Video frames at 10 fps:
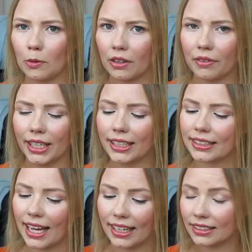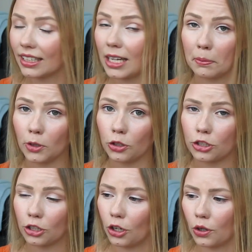one of these, and I'm good
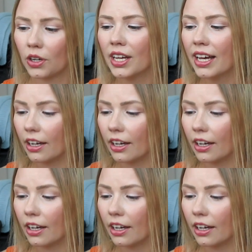to go.